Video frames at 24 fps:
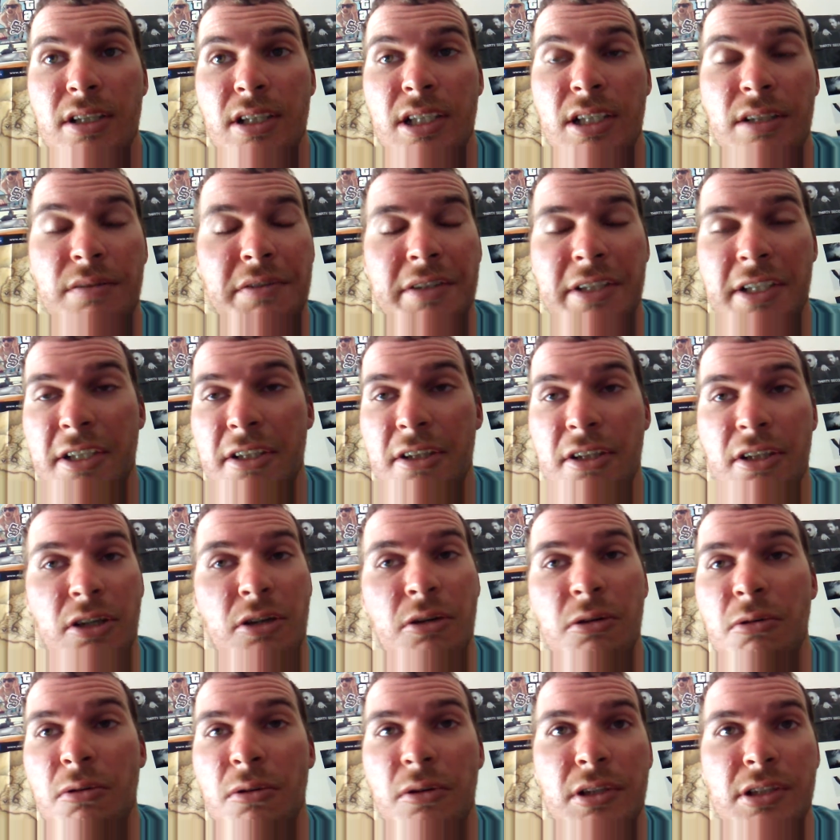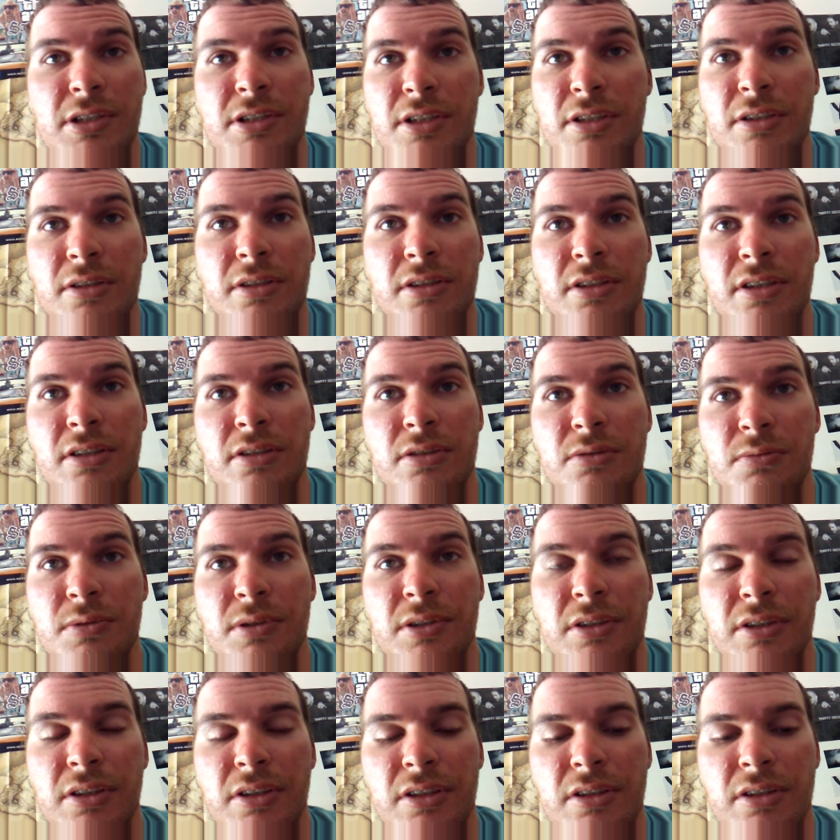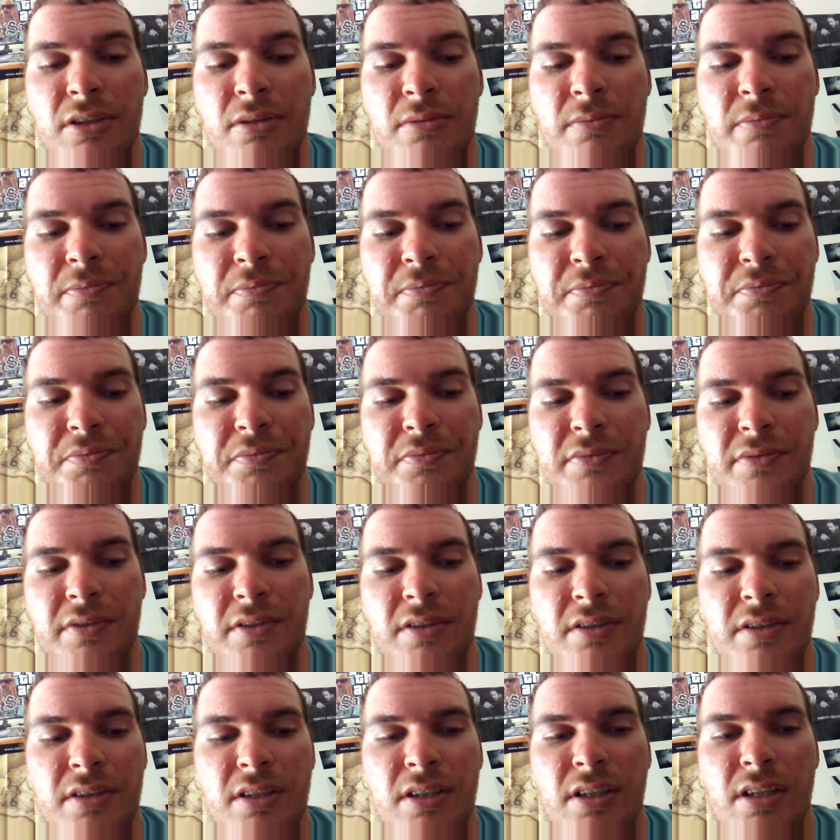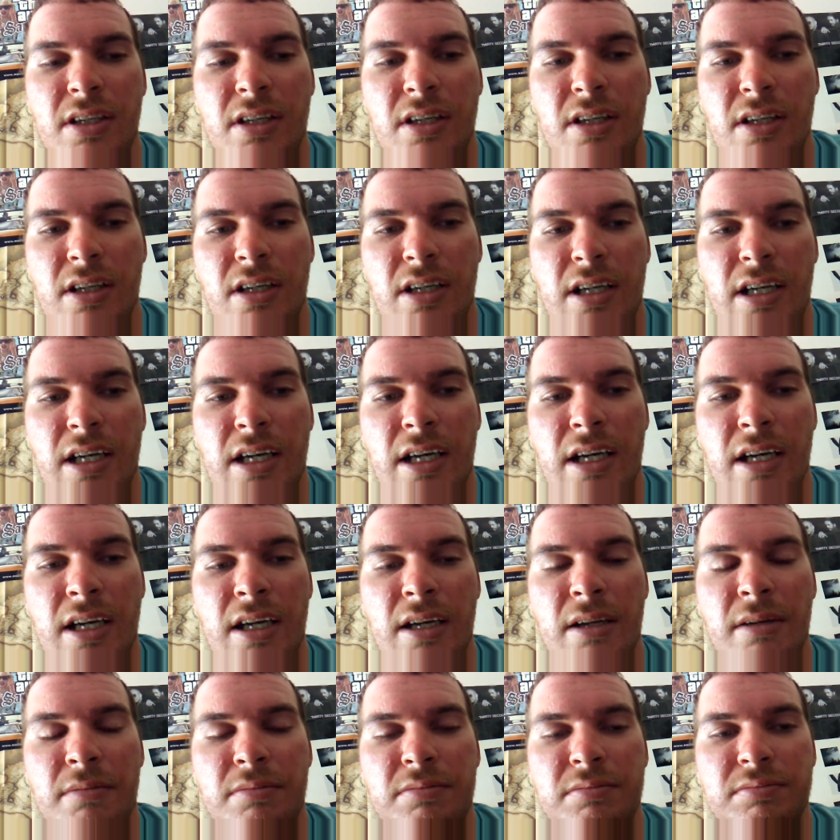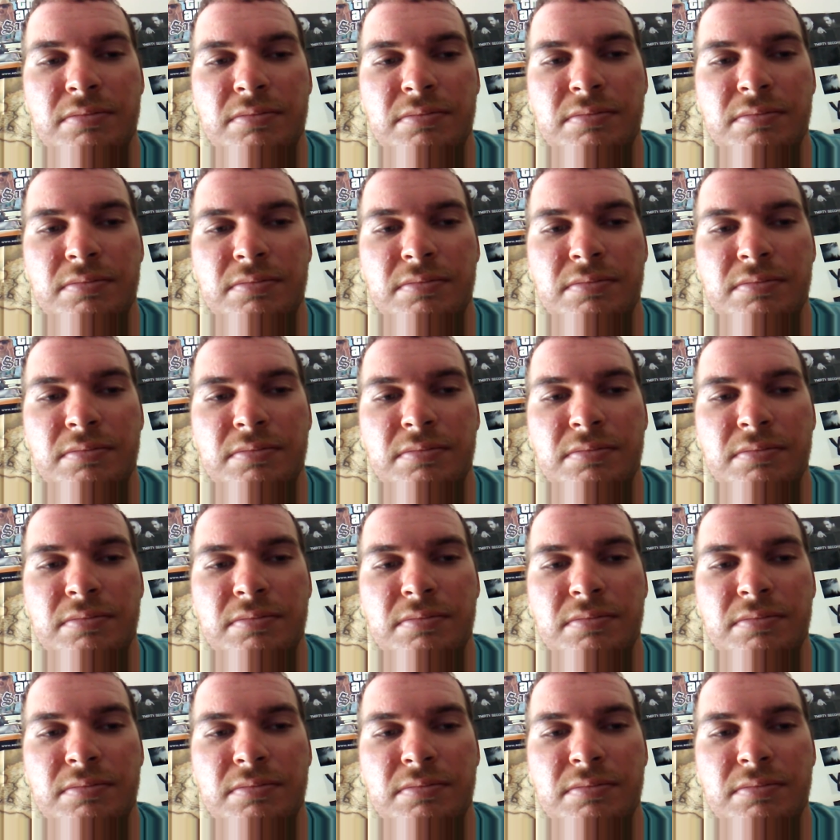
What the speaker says: Even in the chorus, it does really good. I